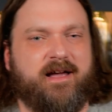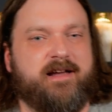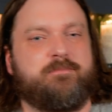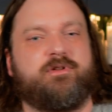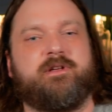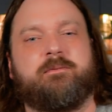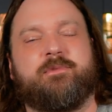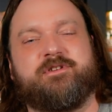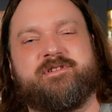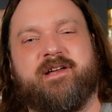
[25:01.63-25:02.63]
kind of playing
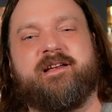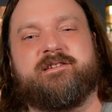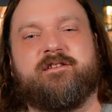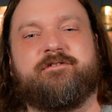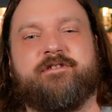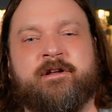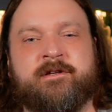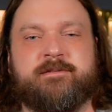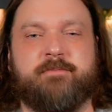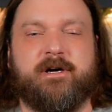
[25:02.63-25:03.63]
both sides of the
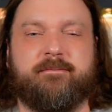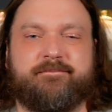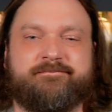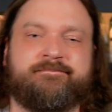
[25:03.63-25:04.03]
fence, but